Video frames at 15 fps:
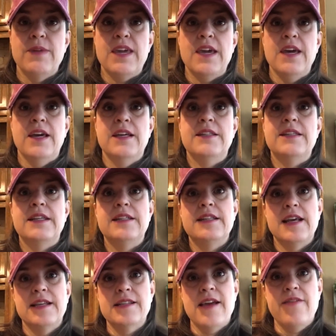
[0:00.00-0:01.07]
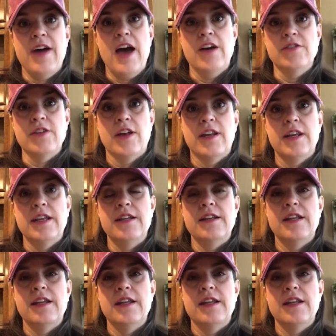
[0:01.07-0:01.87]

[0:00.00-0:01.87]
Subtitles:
because it does have a house on it.